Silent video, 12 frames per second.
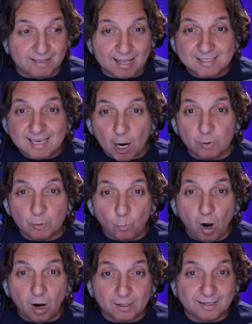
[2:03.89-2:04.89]
That's how we
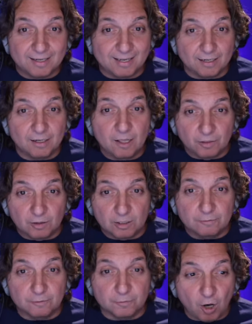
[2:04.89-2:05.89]
walk in the
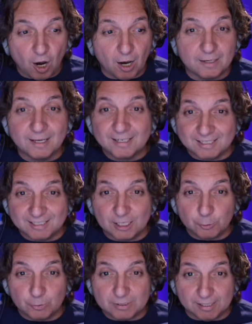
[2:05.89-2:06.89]
love of God
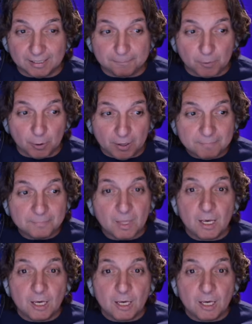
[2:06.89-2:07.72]
continuously. All right?